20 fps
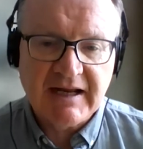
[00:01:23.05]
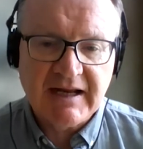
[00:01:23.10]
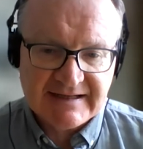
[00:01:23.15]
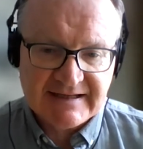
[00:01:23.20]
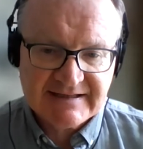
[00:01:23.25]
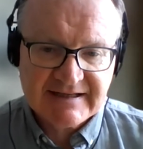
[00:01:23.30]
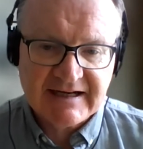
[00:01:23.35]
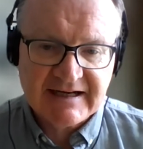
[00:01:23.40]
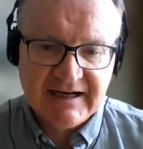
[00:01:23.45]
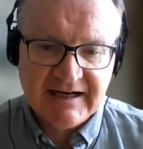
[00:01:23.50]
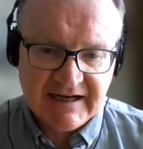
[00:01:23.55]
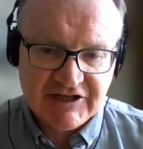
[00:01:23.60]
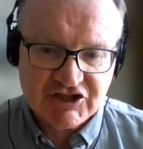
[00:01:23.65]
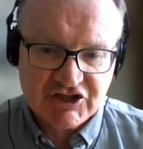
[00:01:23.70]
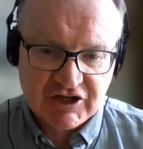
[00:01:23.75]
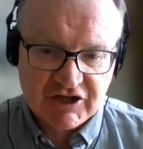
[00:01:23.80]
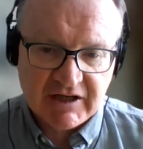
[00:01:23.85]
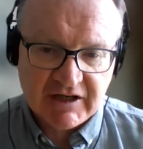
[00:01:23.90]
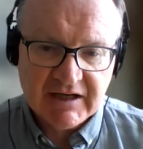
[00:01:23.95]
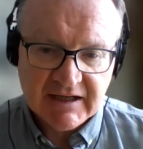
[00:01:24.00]

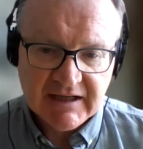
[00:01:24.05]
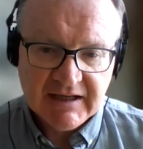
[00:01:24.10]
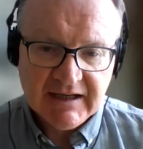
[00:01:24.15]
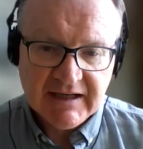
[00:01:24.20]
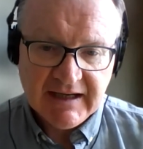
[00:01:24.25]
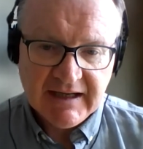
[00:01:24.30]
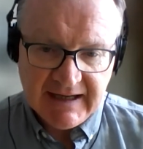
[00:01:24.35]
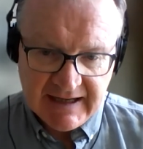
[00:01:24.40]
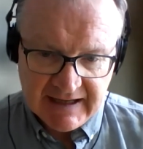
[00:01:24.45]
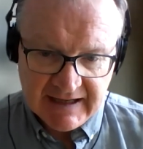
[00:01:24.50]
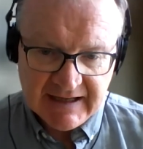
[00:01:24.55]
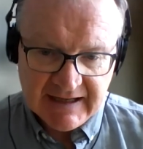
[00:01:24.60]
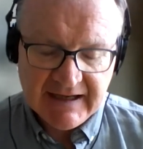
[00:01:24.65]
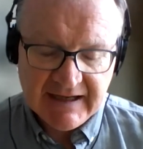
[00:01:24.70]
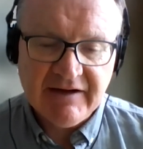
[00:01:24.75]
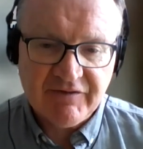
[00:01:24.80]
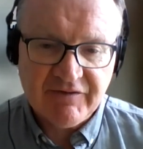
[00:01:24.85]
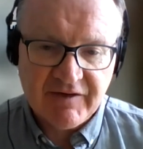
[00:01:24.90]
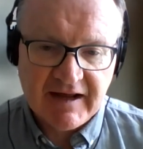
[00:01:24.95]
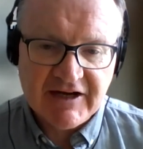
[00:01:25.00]
escalation in
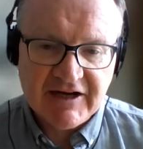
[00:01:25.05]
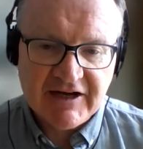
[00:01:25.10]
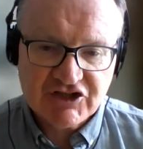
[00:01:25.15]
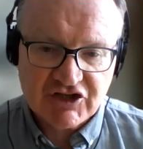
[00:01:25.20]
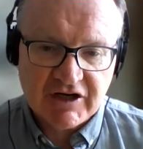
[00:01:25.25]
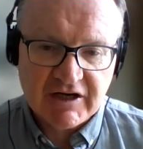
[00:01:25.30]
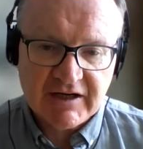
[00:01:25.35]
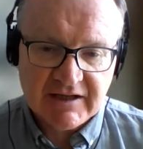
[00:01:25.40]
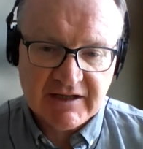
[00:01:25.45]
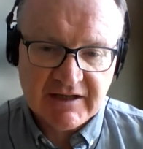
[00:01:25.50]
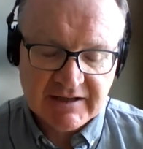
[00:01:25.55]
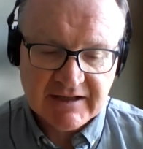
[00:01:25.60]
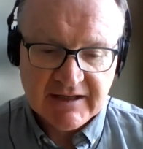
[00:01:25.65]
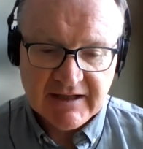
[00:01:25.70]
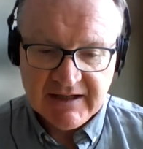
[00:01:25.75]
inflation.